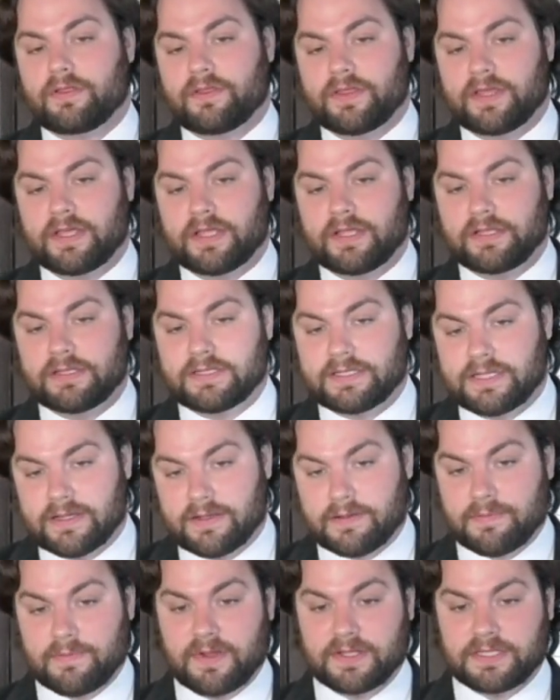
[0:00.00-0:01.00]
The
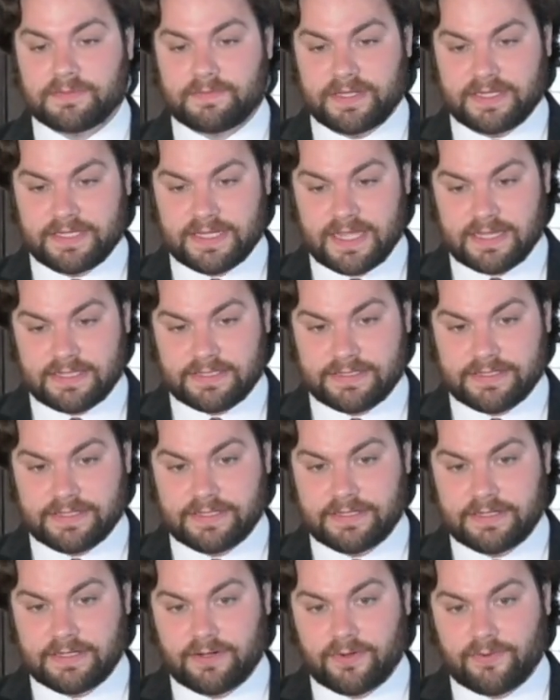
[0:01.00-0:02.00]
tick must be tested
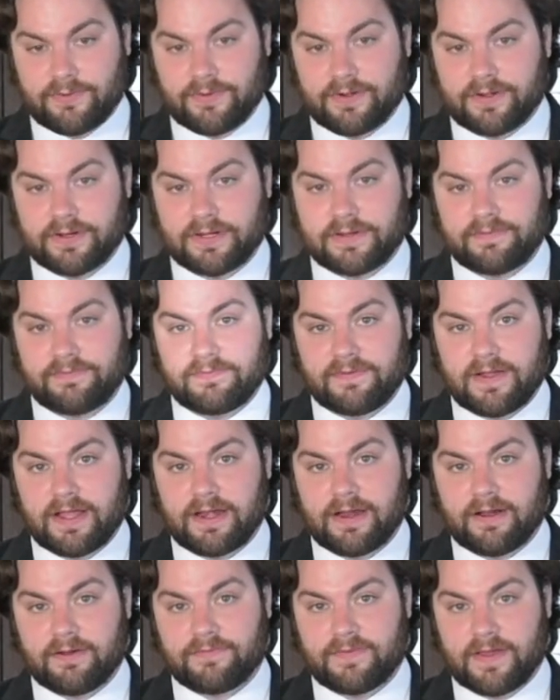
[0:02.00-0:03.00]
in order to
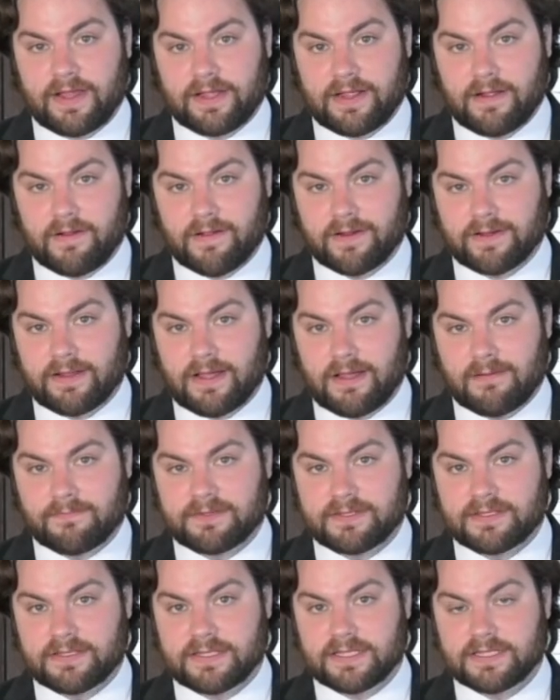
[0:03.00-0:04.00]
find out if that carries Lyme
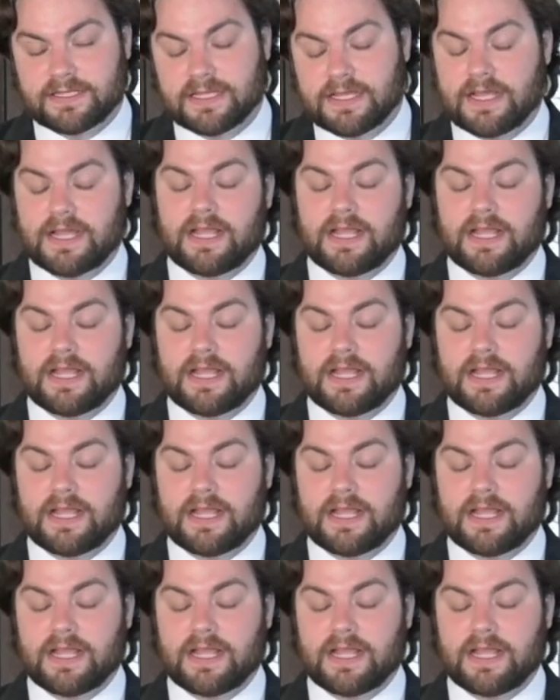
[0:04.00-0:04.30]
disease.